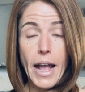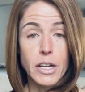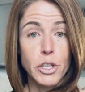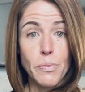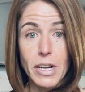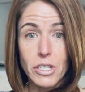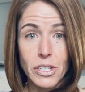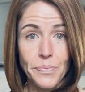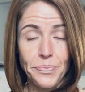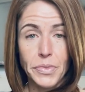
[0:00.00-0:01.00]
got too much
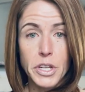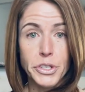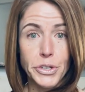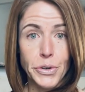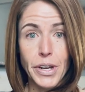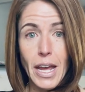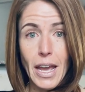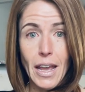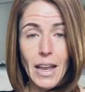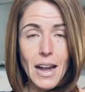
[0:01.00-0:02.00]
to do
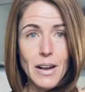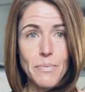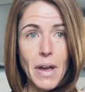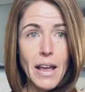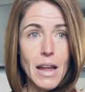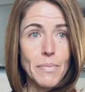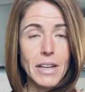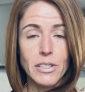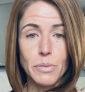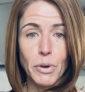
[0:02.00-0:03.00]
today. I had my
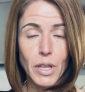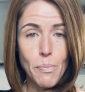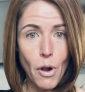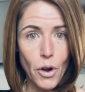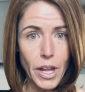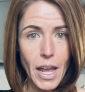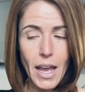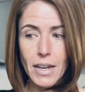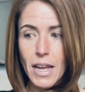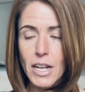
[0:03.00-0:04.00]
niece's birthday party.
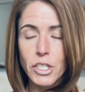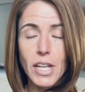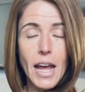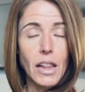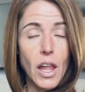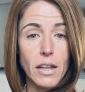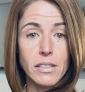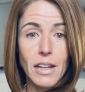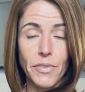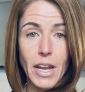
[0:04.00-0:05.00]
I just had a lot of
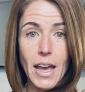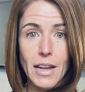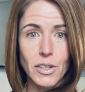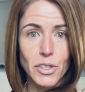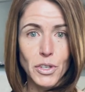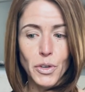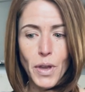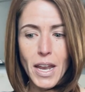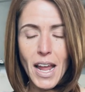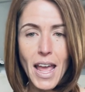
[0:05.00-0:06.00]
stuff that I had to do,
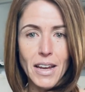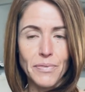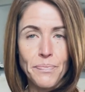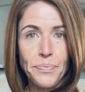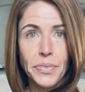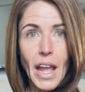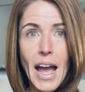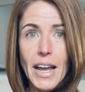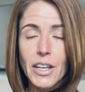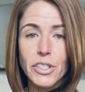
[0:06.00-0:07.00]
and
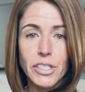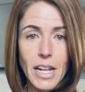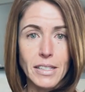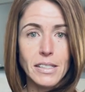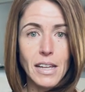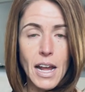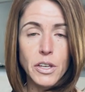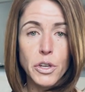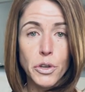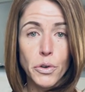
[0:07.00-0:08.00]
I could sense, I
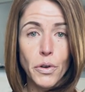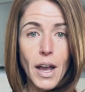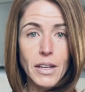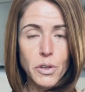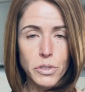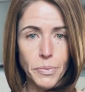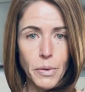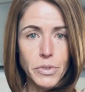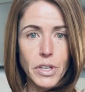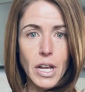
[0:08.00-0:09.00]
knew something
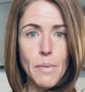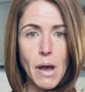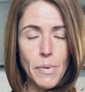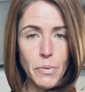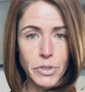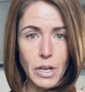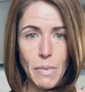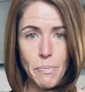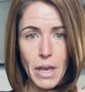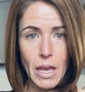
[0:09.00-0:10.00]
was gonna come up. It was gonna be
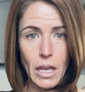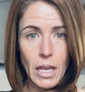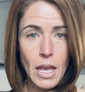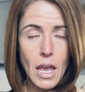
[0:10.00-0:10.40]
big,